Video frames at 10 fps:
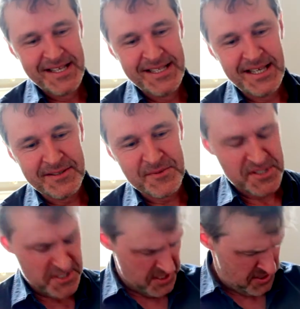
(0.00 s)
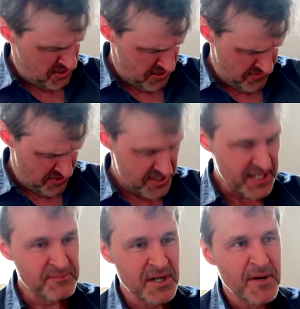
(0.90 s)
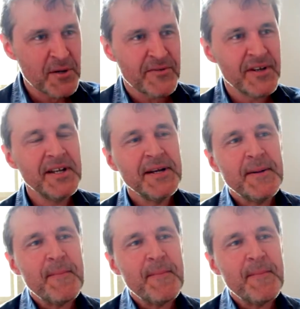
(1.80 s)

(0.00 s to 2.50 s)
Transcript: Yeah, it was. Sorry, I've just eaten my microphone.